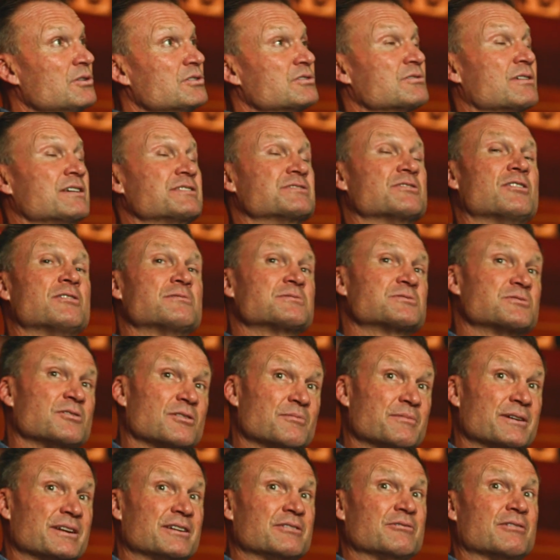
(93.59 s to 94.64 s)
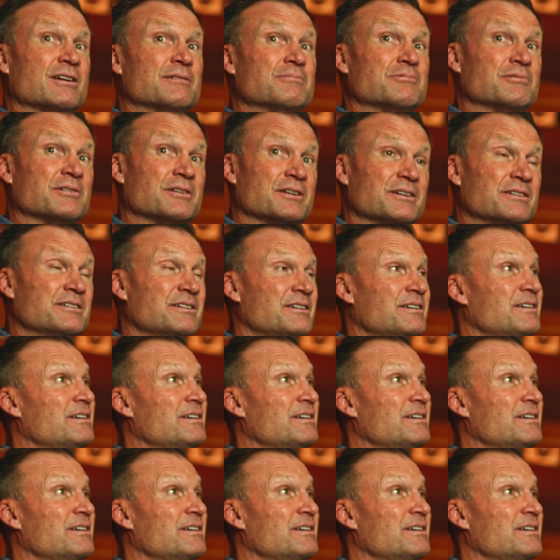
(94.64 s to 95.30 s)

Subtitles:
Trace Armstrong made a great play.